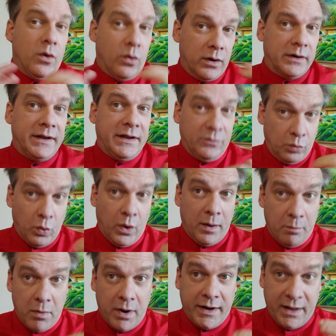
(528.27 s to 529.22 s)
or at least
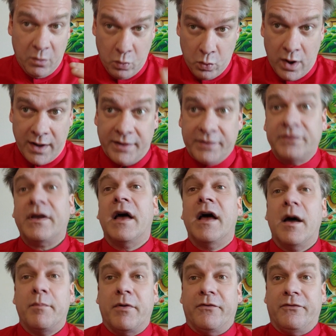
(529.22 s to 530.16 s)
what money was
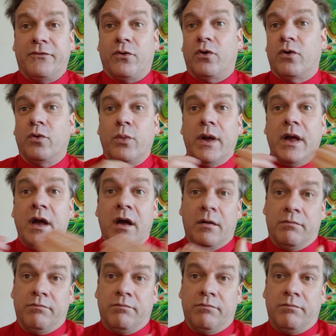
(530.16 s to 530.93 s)
before we